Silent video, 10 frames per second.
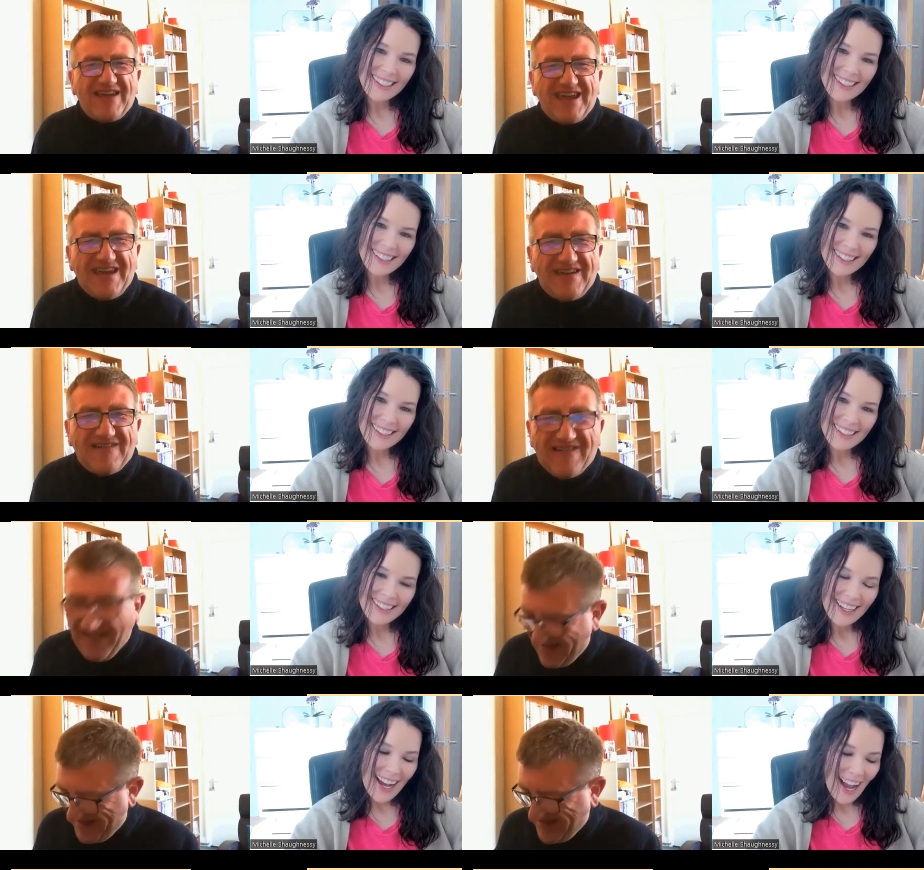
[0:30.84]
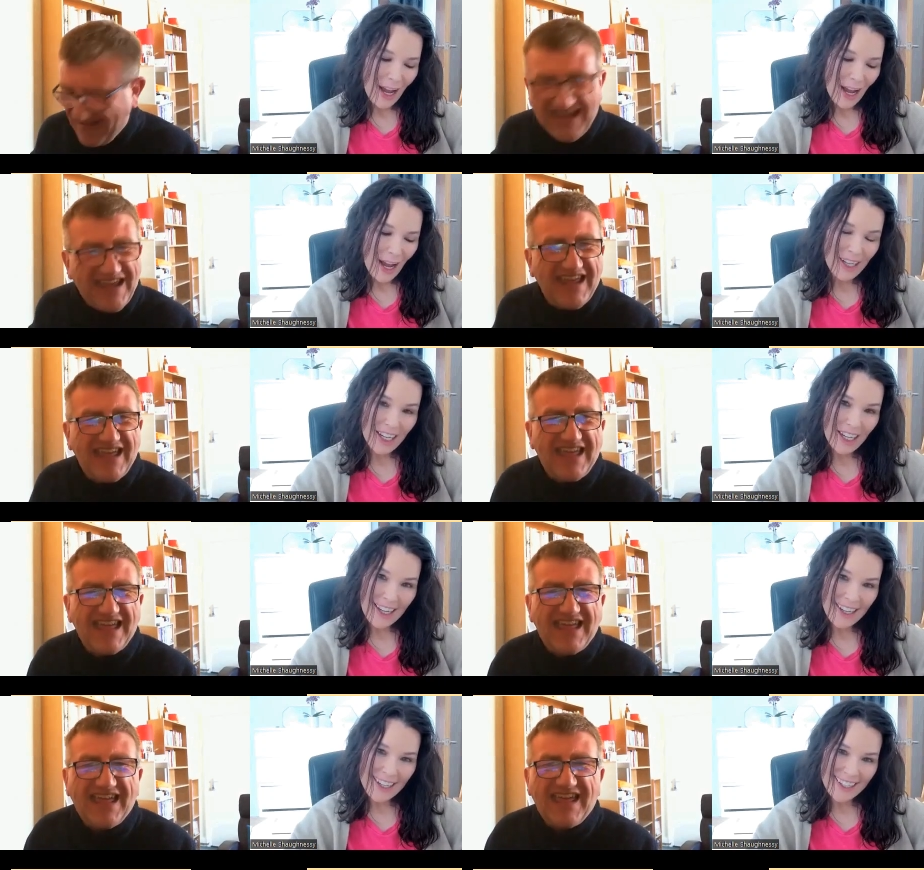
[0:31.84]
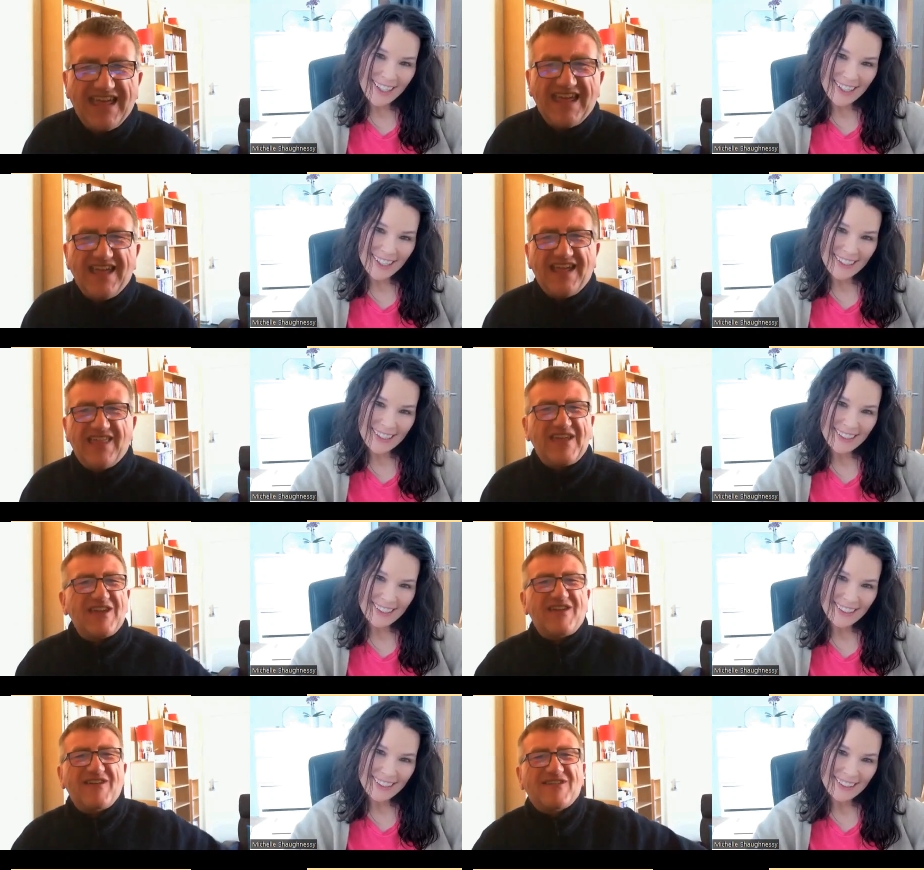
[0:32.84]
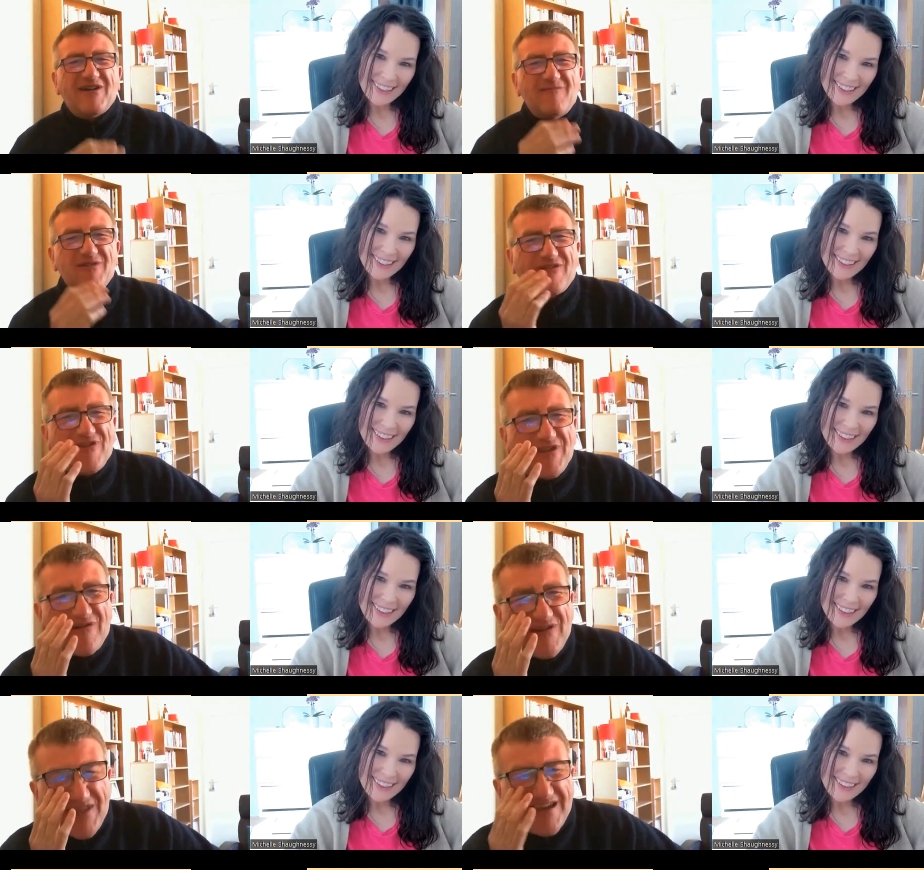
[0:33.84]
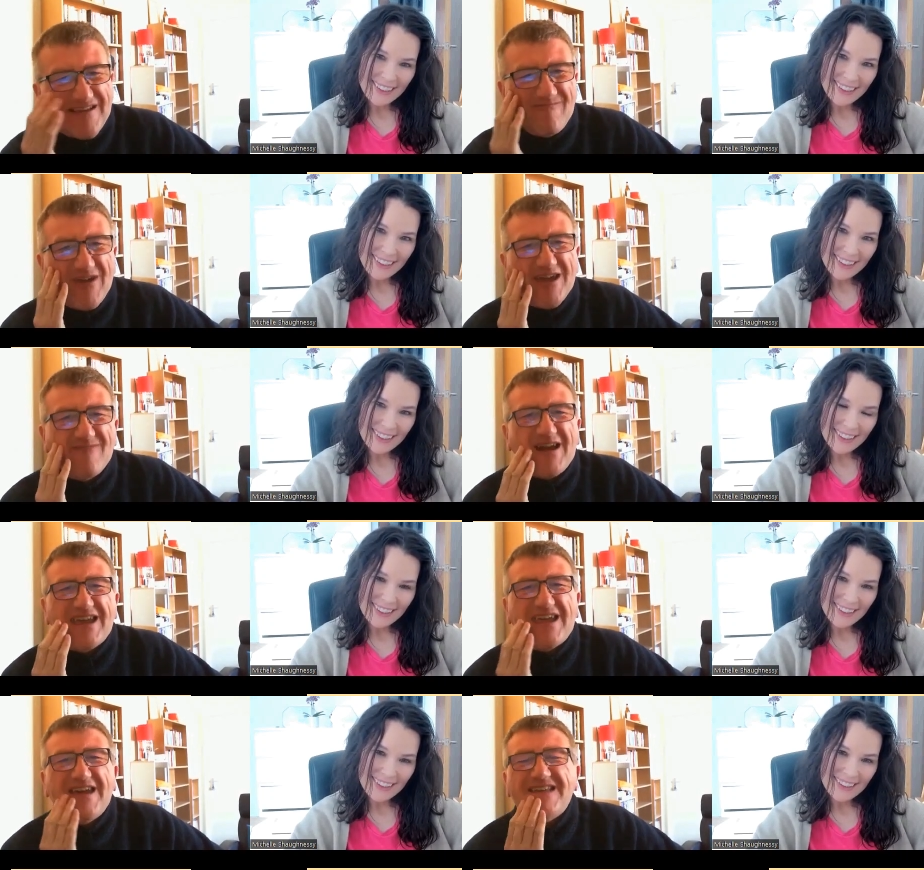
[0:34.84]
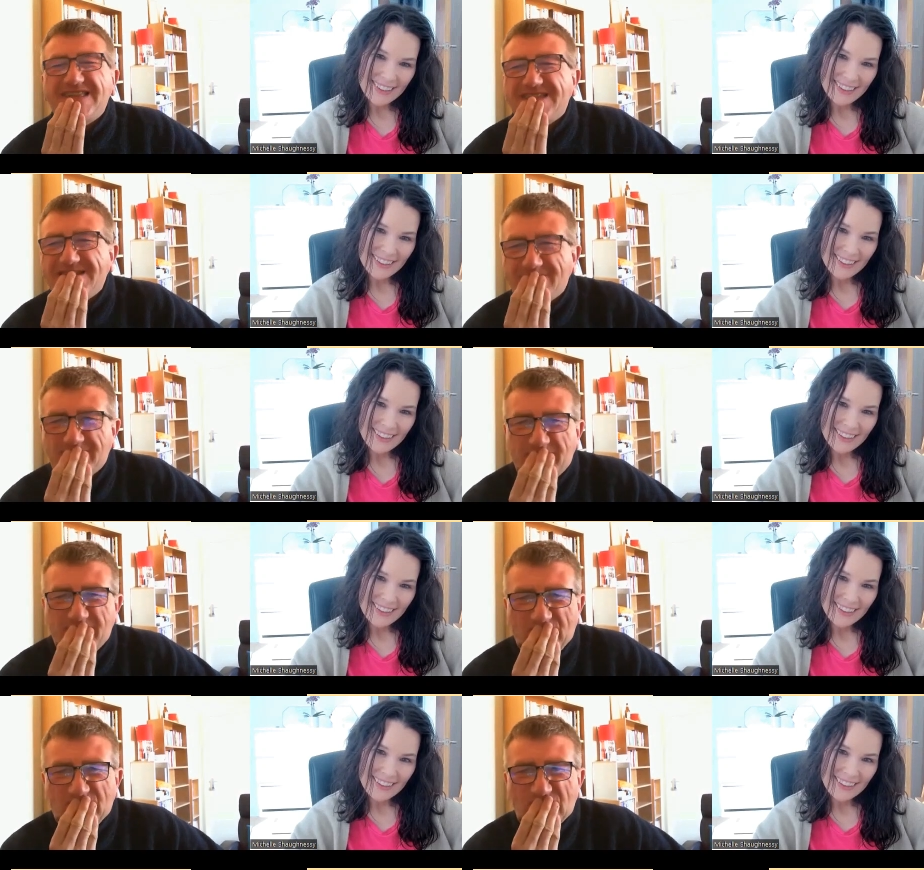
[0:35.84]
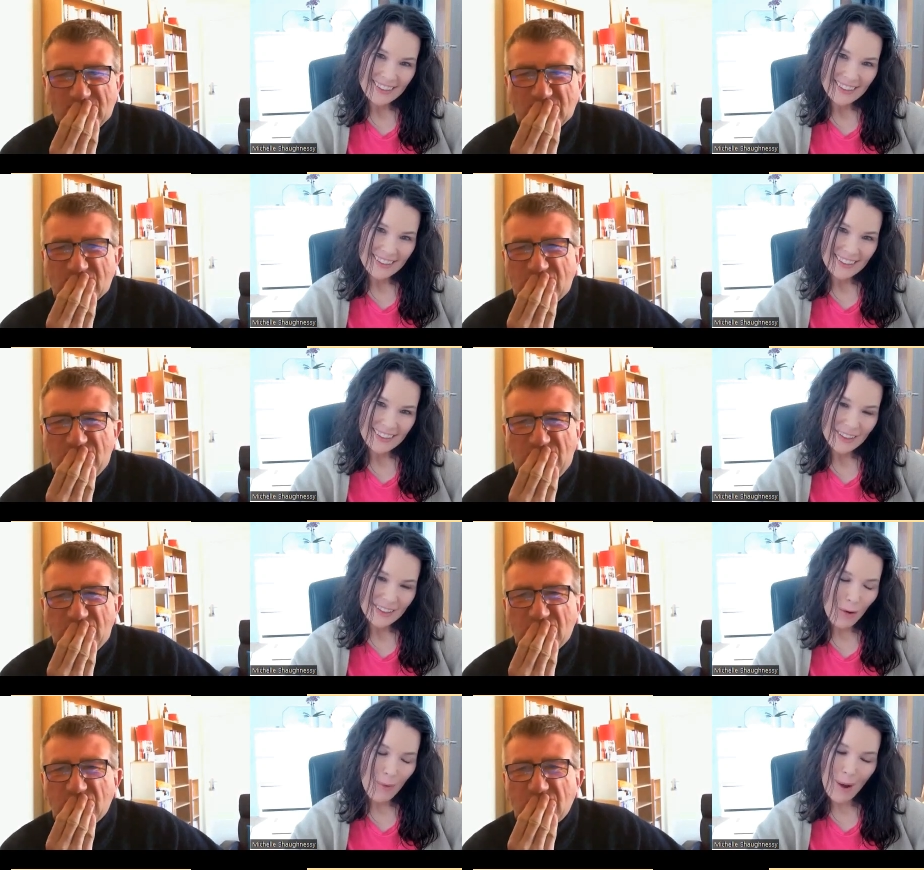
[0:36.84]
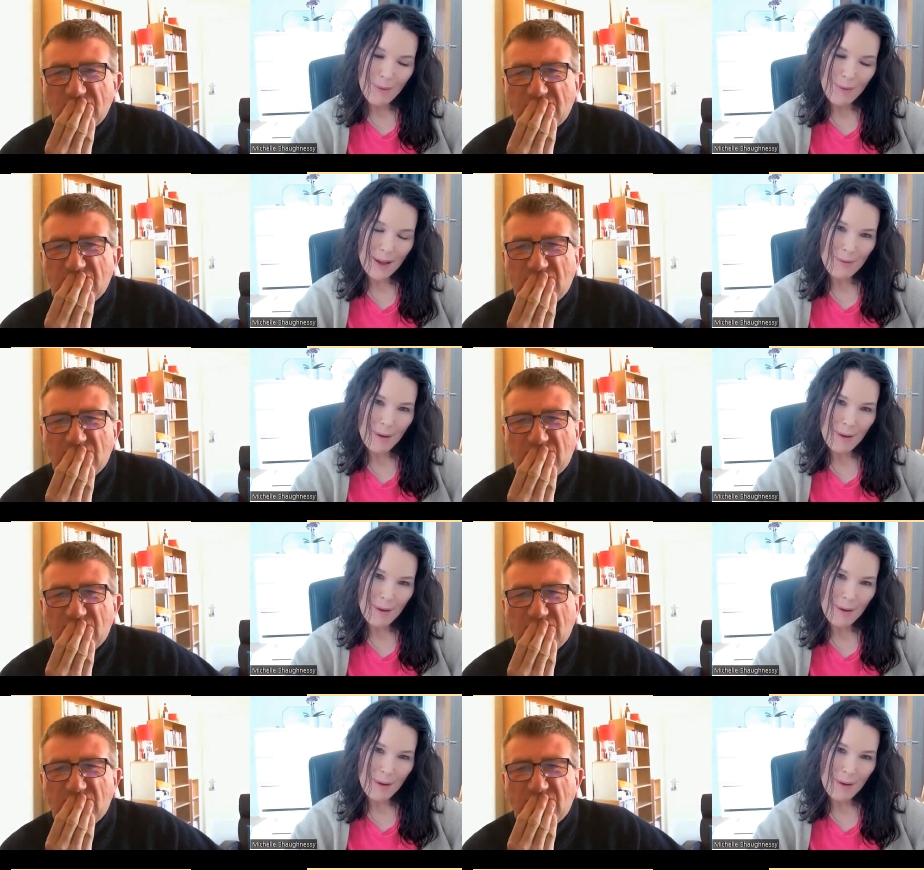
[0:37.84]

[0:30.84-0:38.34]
Speaker 1: are you?
Speaker 2: Good.
Speaker 1: Thank you so much for doing this and being my guest.
Speaker 2: No problem.